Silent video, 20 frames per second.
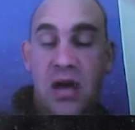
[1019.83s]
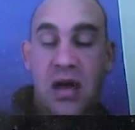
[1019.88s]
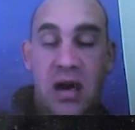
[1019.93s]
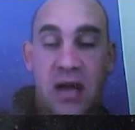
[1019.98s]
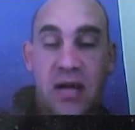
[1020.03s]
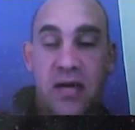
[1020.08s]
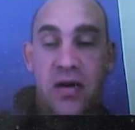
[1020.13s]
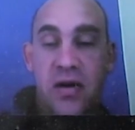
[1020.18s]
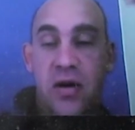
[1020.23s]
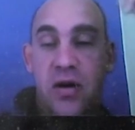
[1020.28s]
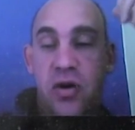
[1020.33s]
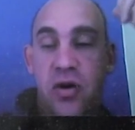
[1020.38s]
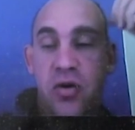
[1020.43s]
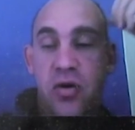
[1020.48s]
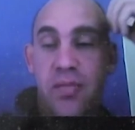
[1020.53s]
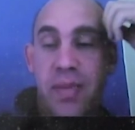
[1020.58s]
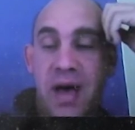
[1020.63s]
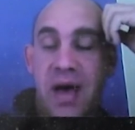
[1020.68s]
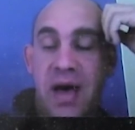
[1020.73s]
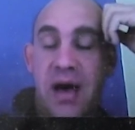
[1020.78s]
another
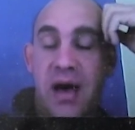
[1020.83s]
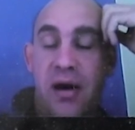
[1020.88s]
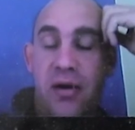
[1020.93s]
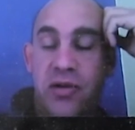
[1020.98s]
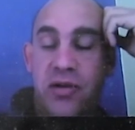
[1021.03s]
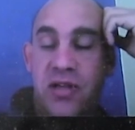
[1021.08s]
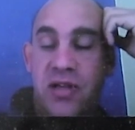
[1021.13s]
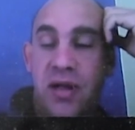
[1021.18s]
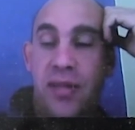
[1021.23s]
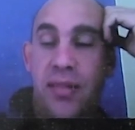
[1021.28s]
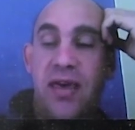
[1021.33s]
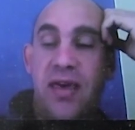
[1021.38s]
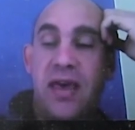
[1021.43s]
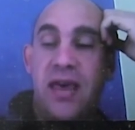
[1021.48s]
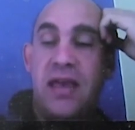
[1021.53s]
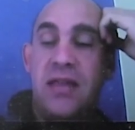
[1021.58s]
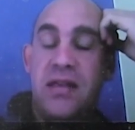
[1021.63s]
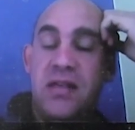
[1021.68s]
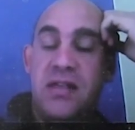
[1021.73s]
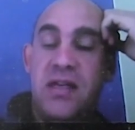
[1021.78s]
new bar or something
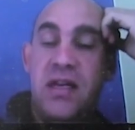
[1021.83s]
in the